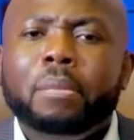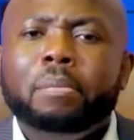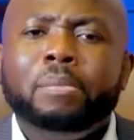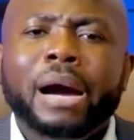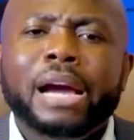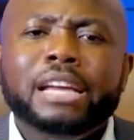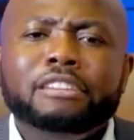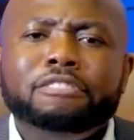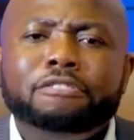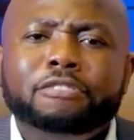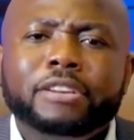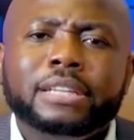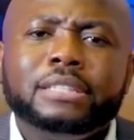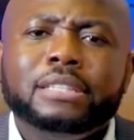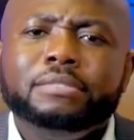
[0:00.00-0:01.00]
by
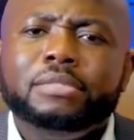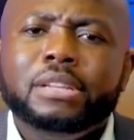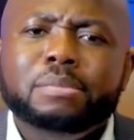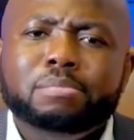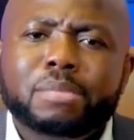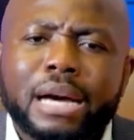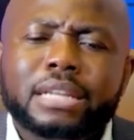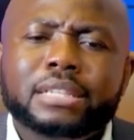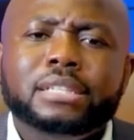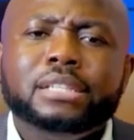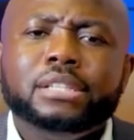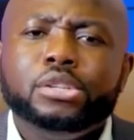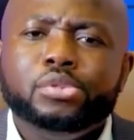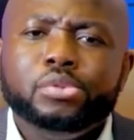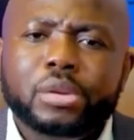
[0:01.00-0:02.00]
effectively
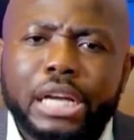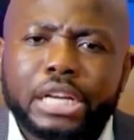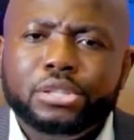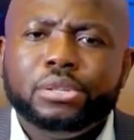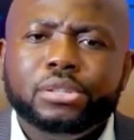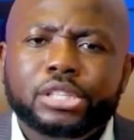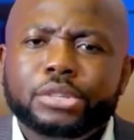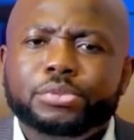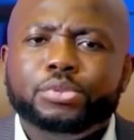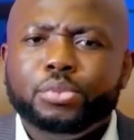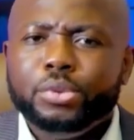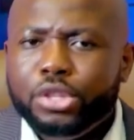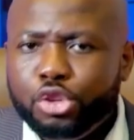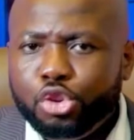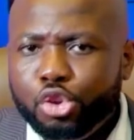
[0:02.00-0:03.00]
managing the relationships
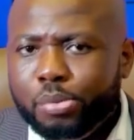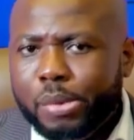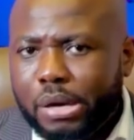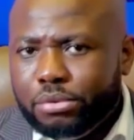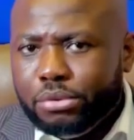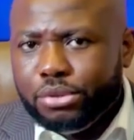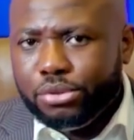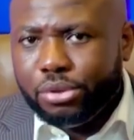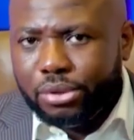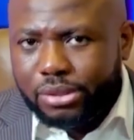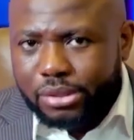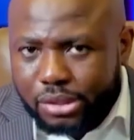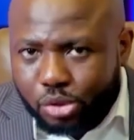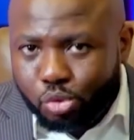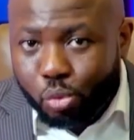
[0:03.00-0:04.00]
with the human
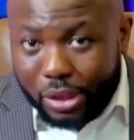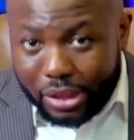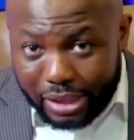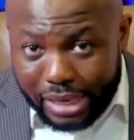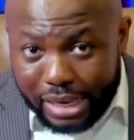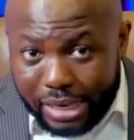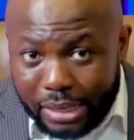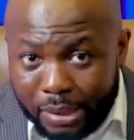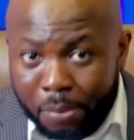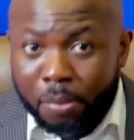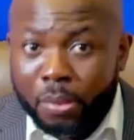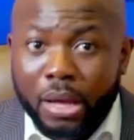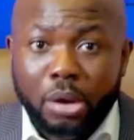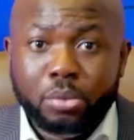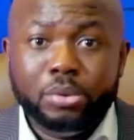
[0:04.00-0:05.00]
resources within
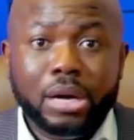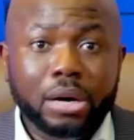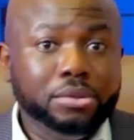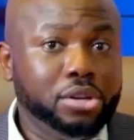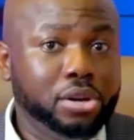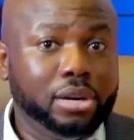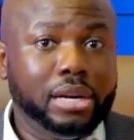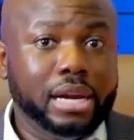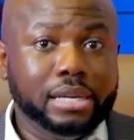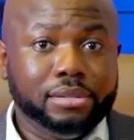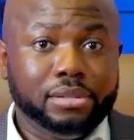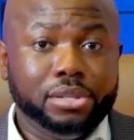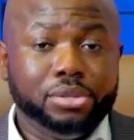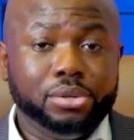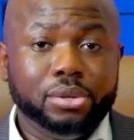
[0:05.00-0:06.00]
and without the
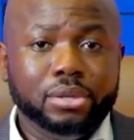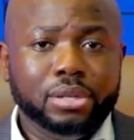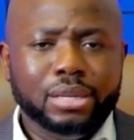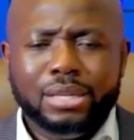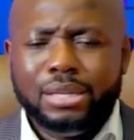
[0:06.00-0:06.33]
organization,